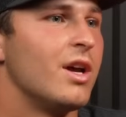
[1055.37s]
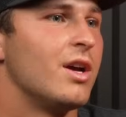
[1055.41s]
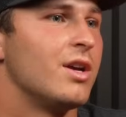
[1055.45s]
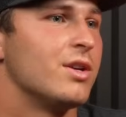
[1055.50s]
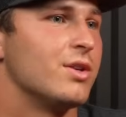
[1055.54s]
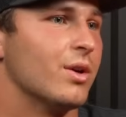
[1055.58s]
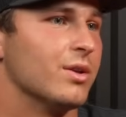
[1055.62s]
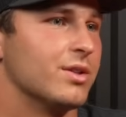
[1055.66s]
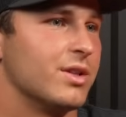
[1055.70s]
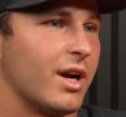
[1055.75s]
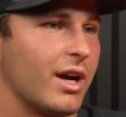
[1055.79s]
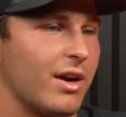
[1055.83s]

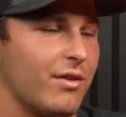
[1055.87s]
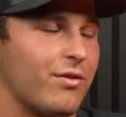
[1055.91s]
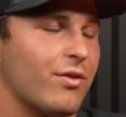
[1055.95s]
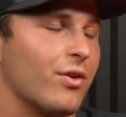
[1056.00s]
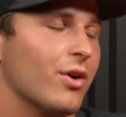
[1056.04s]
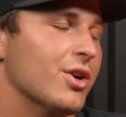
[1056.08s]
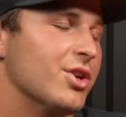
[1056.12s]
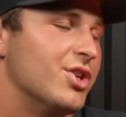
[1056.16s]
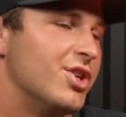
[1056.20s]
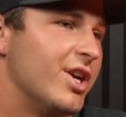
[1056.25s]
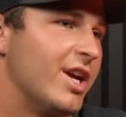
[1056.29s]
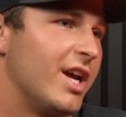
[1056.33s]
So it's like
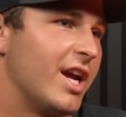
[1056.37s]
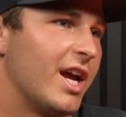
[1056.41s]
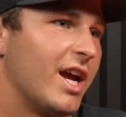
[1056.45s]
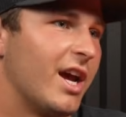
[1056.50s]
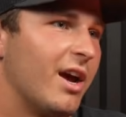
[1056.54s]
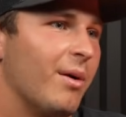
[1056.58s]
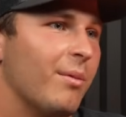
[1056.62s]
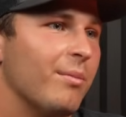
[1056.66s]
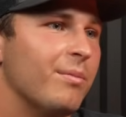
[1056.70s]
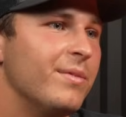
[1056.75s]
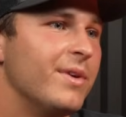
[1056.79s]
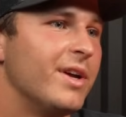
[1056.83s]
for a
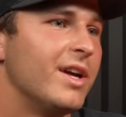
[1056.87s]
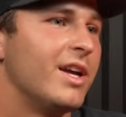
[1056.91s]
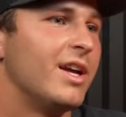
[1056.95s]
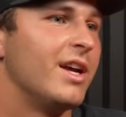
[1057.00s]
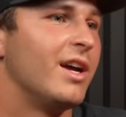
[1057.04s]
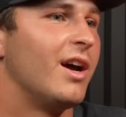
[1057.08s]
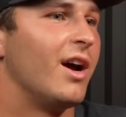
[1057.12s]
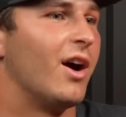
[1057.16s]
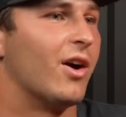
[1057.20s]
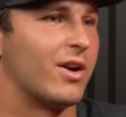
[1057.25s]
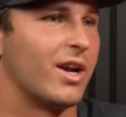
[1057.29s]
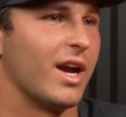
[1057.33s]
GM,
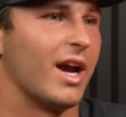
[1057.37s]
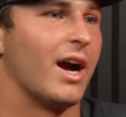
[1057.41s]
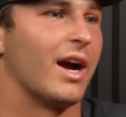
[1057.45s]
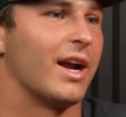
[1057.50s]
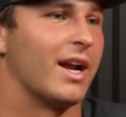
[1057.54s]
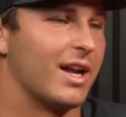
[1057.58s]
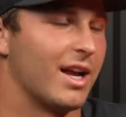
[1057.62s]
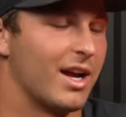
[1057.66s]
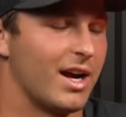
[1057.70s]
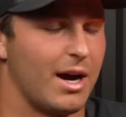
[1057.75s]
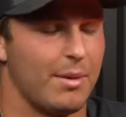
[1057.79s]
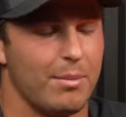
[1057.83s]
okay,
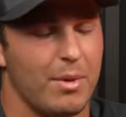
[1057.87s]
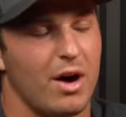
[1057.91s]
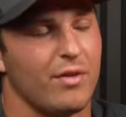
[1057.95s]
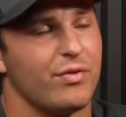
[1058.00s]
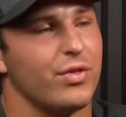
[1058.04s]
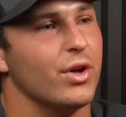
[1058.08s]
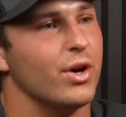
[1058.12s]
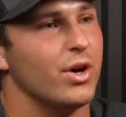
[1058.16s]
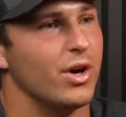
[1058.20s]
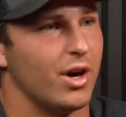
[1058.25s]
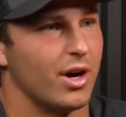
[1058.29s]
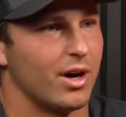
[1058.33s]
I'm off
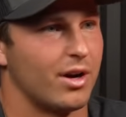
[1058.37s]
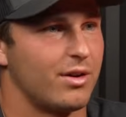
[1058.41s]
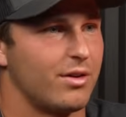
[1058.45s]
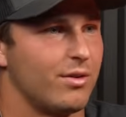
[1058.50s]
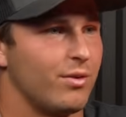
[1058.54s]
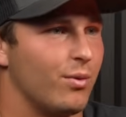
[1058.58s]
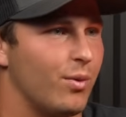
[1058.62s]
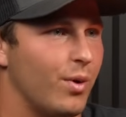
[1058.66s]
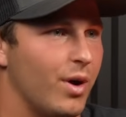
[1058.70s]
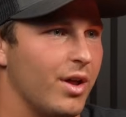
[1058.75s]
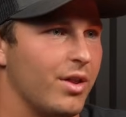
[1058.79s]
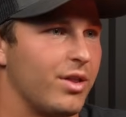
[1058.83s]
the hook
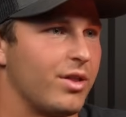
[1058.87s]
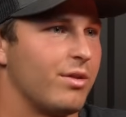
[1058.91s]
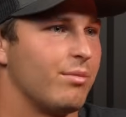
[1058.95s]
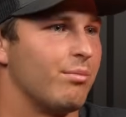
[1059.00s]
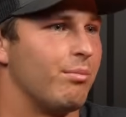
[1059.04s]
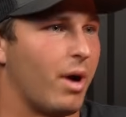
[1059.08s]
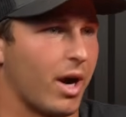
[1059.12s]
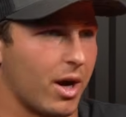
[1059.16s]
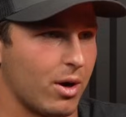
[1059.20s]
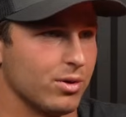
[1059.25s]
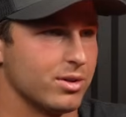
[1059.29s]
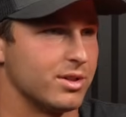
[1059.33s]
with
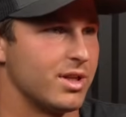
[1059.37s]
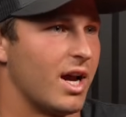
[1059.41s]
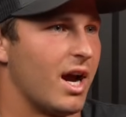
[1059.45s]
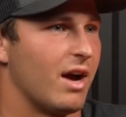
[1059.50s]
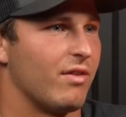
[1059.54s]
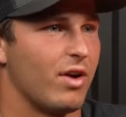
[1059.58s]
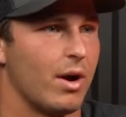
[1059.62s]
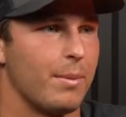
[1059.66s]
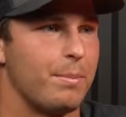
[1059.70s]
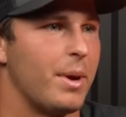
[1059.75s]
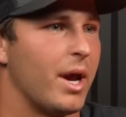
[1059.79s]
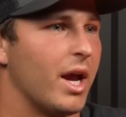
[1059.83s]
Michael
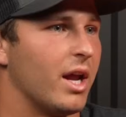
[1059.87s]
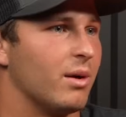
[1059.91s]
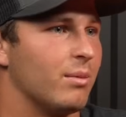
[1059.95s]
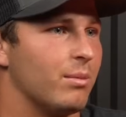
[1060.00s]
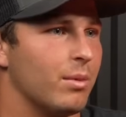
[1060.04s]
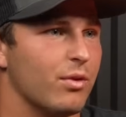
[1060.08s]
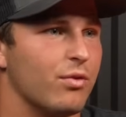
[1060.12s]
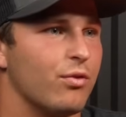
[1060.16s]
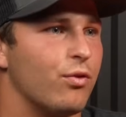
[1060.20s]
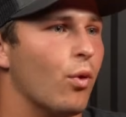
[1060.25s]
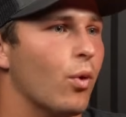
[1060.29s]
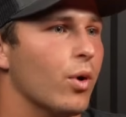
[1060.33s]
Taaffe. I paid him
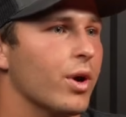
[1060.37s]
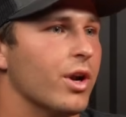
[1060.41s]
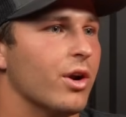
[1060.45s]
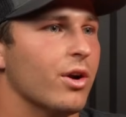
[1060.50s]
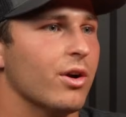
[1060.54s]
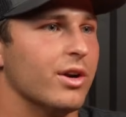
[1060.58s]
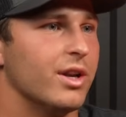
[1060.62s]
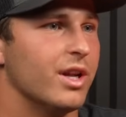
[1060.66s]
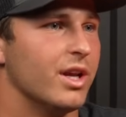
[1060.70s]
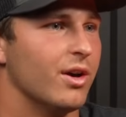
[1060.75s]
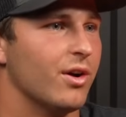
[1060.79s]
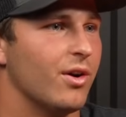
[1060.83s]
a
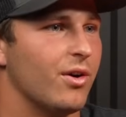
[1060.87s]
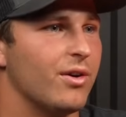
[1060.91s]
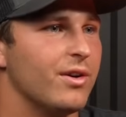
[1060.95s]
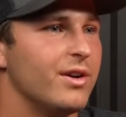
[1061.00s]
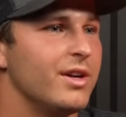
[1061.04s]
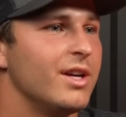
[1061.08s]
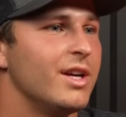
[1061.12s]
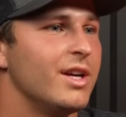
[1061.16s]
4-year deal.